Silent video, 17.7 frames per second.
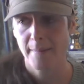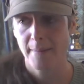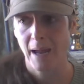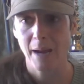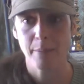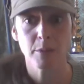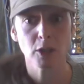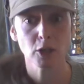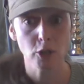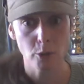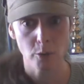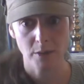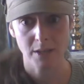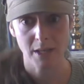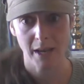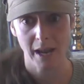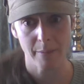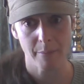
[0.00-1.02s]
I'm going to lose
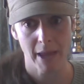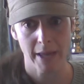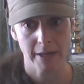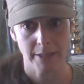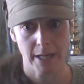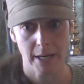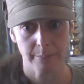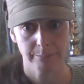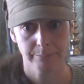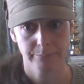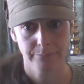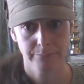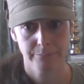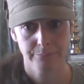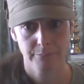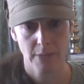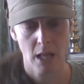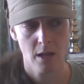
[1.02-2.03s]
the game ahead of time.
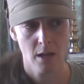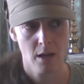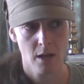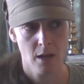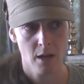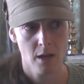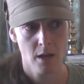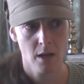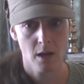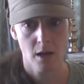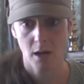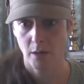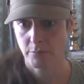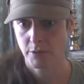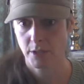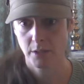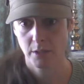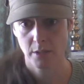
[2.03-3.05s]
I'm
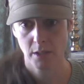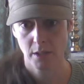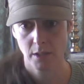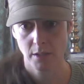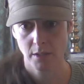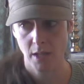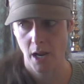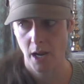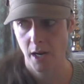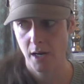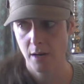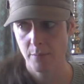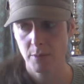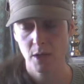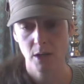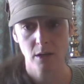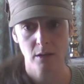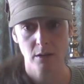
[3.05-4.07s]
just going to say, I'm
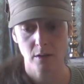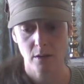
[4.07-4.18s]
going to,